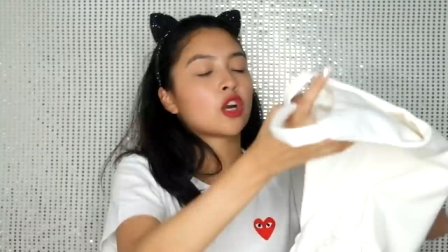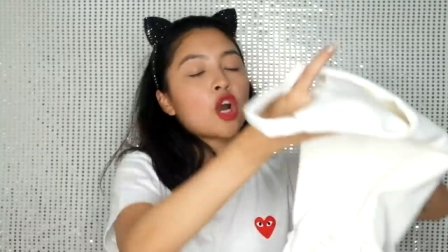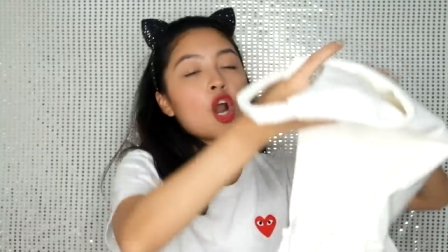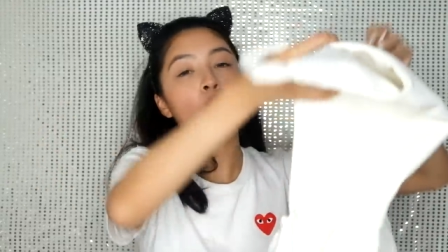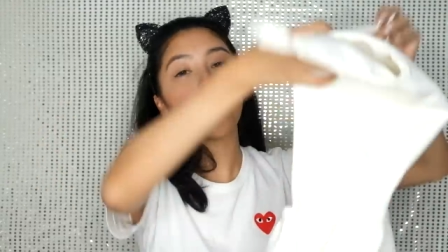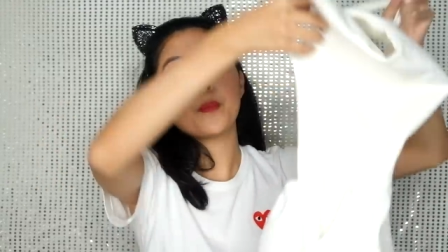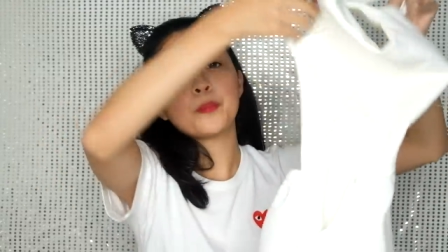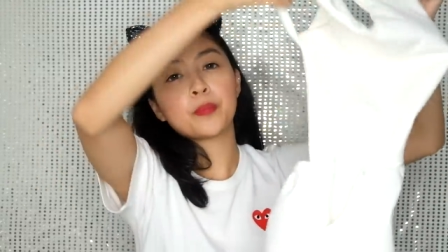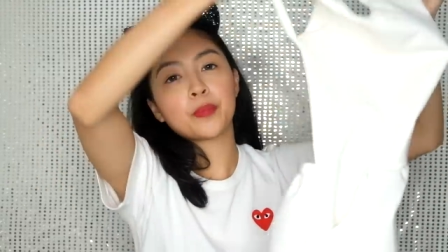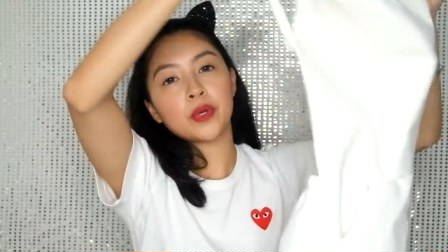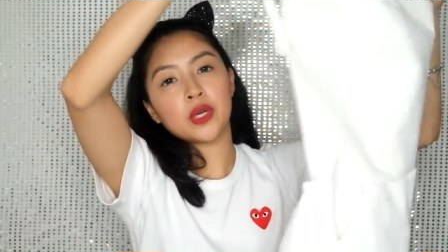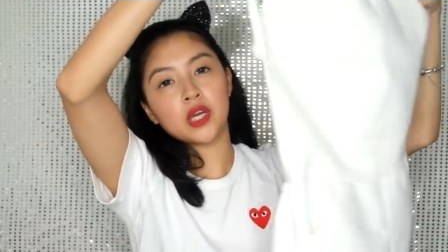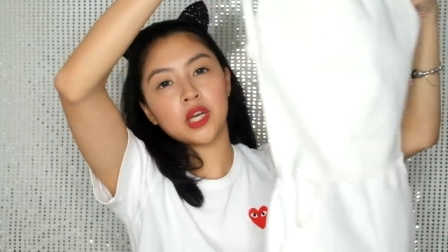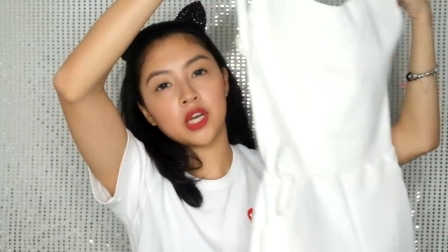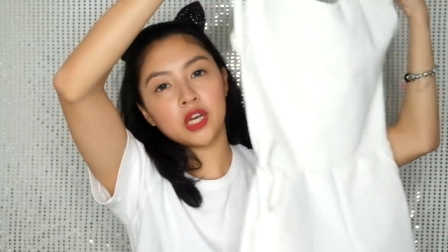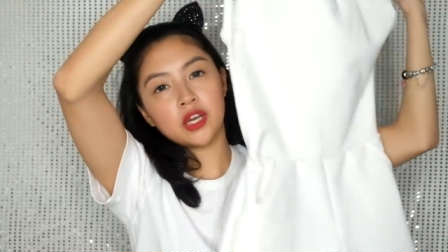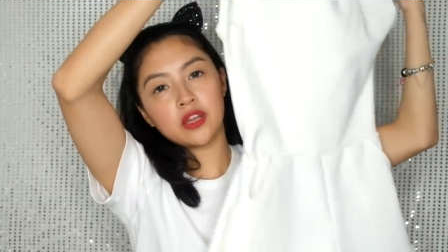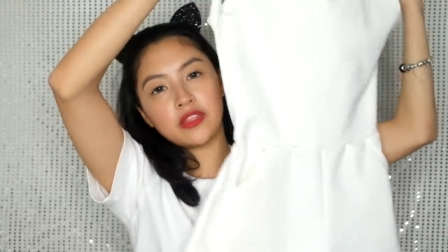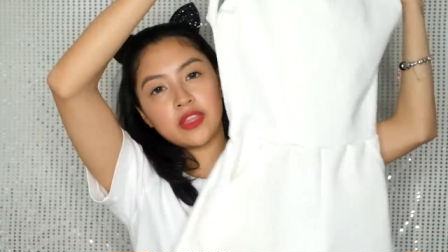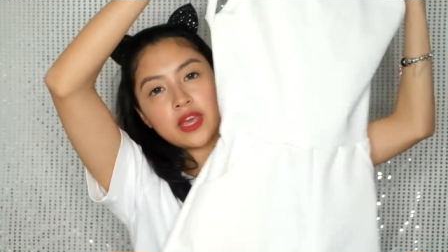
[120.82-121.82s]

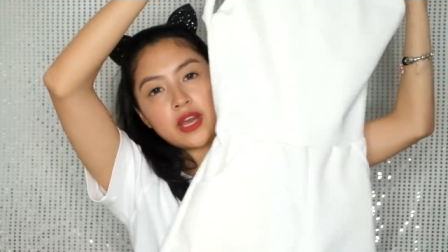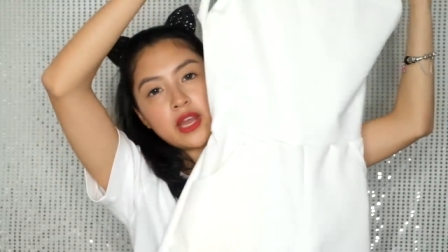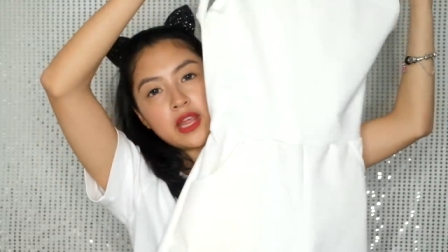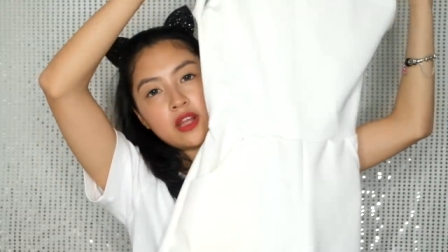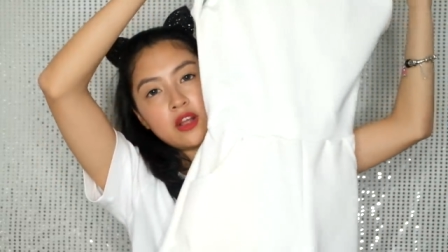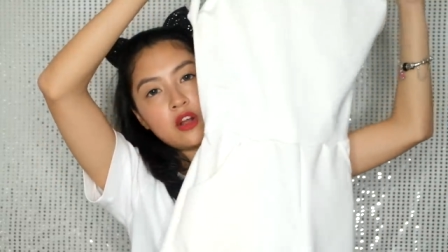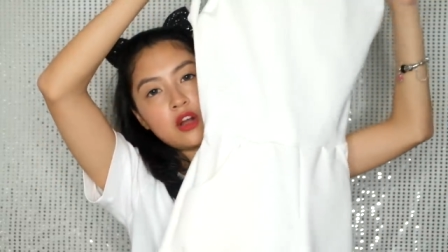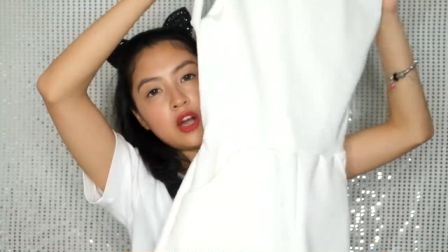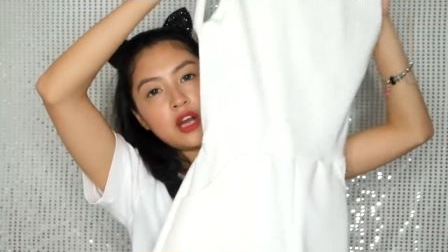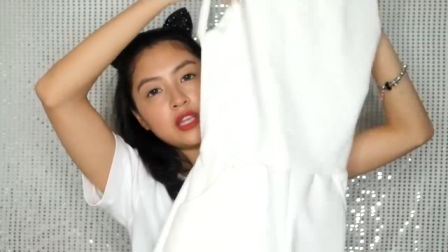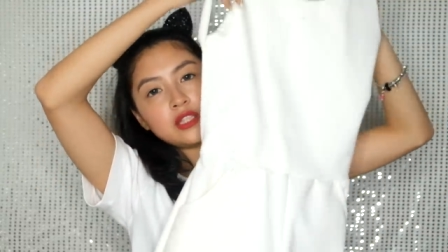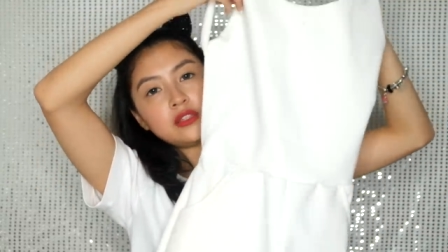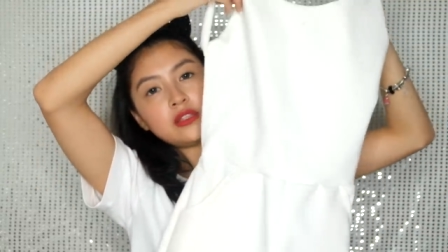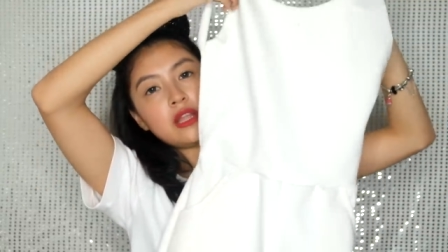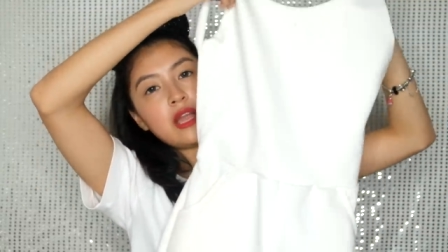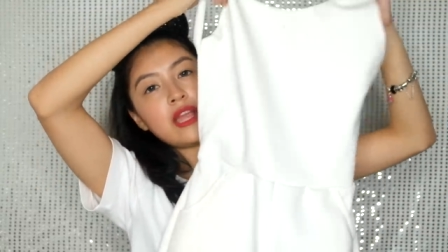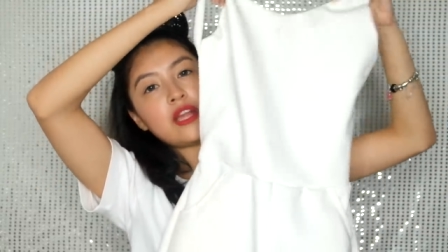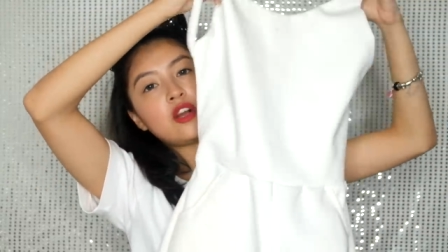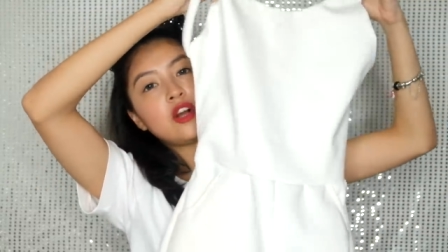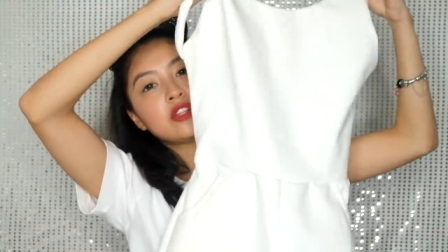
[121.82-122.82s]
romper that I
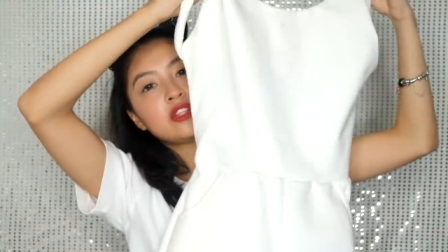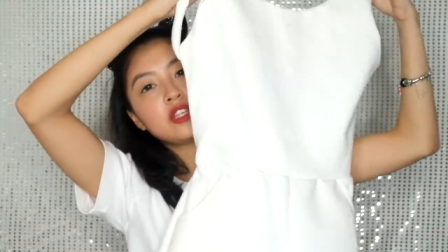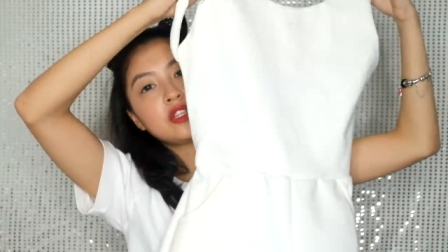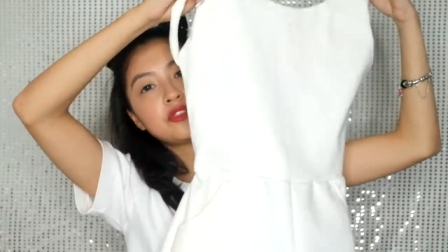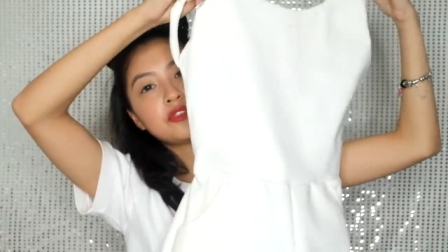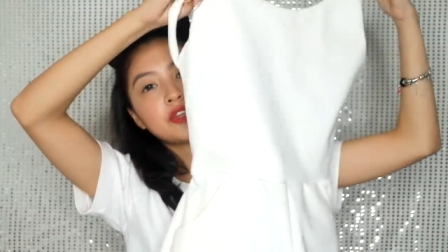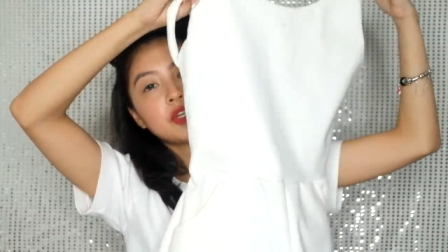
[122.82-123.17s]
got it